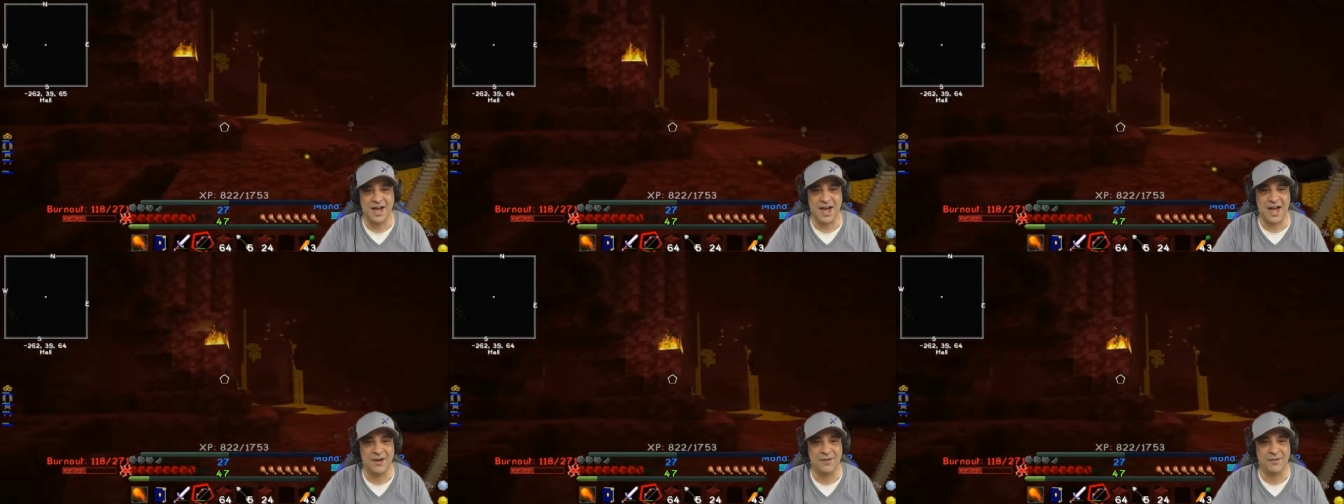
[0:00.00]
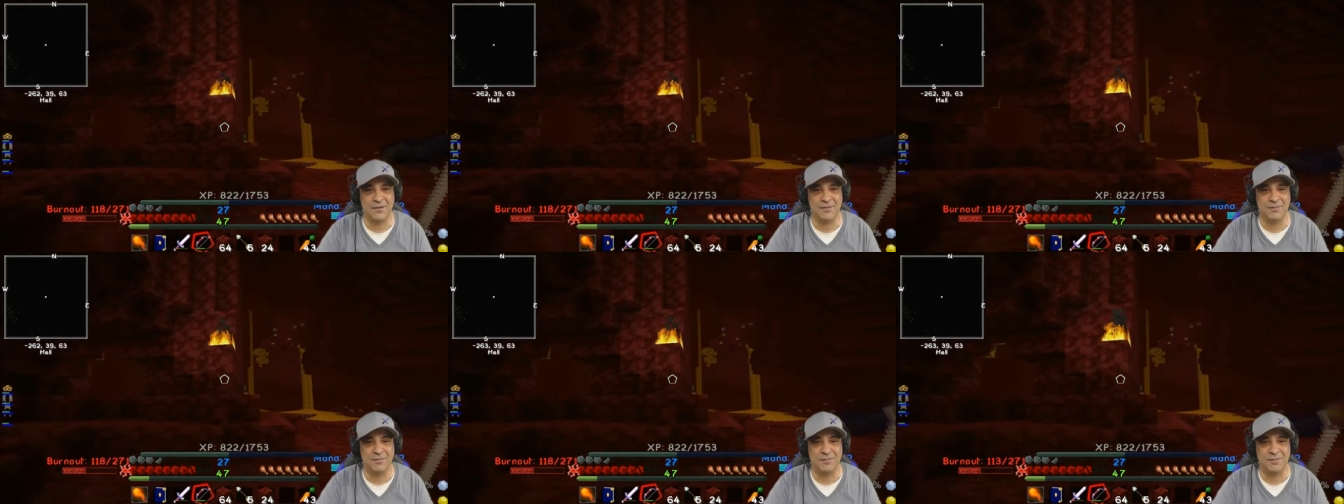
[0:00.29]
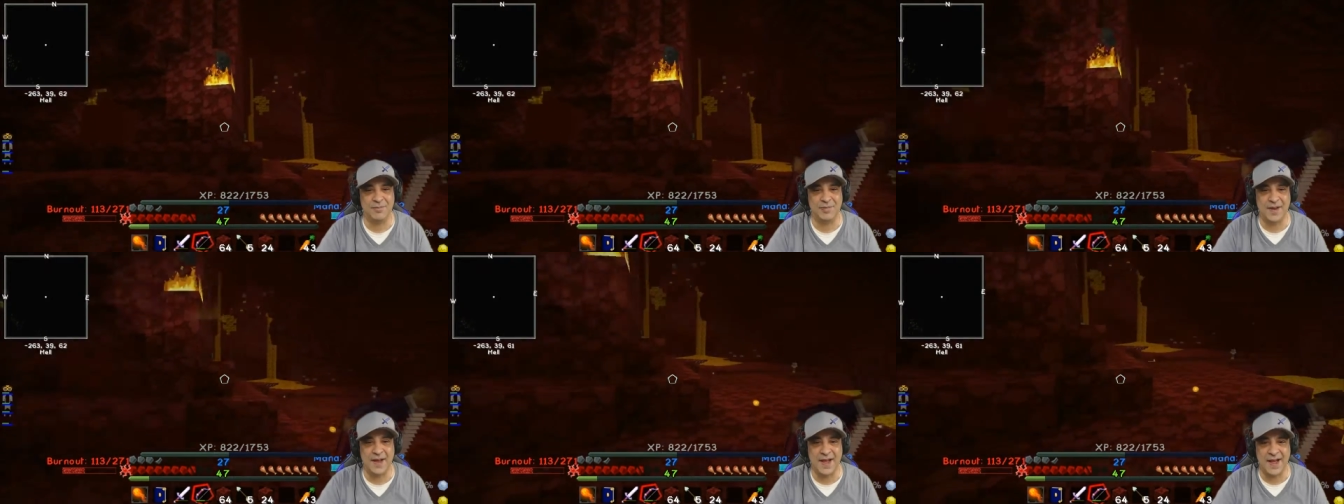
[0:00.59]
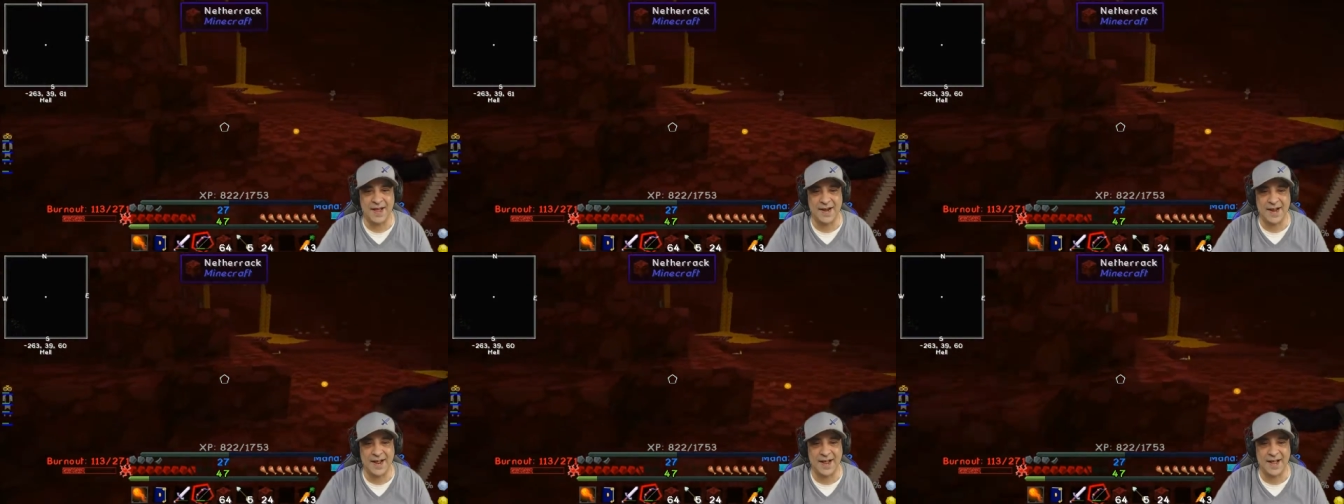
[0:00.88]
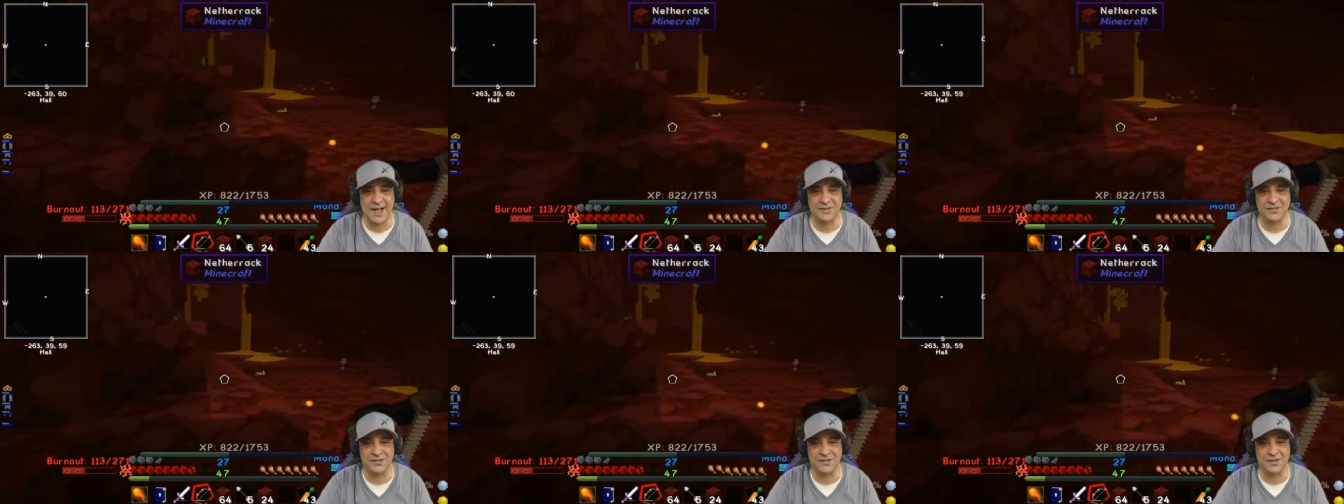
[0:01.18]
I will
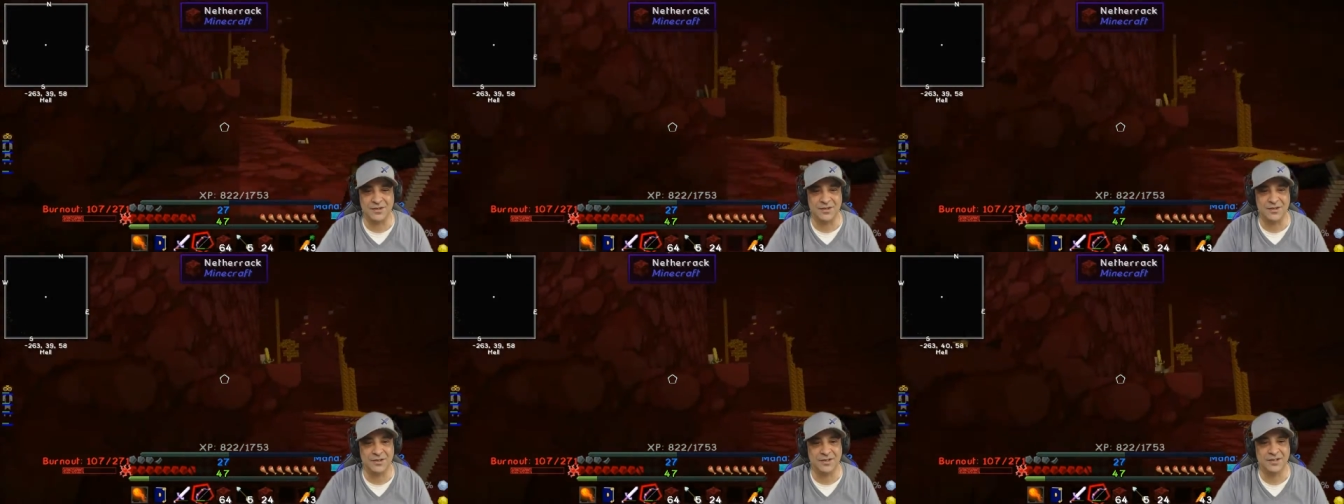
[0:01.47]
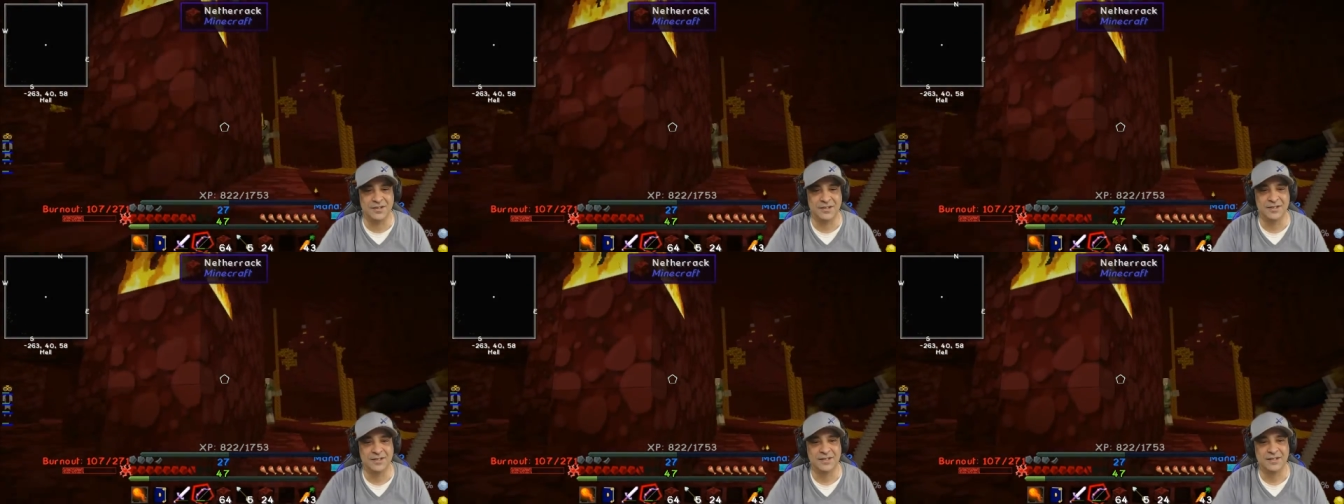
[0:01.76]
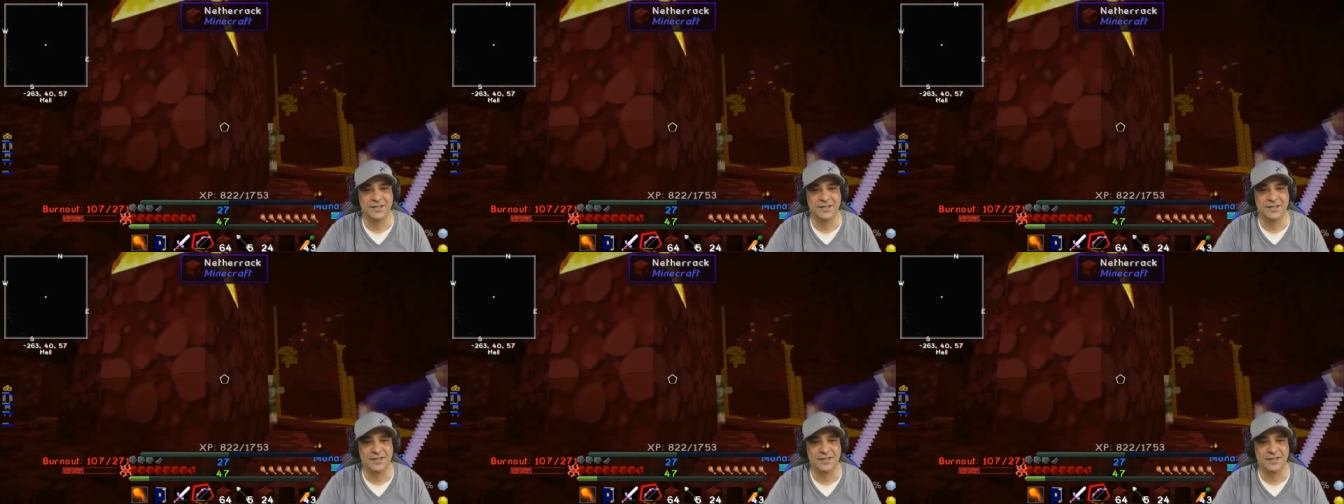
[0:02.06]
badass, dude.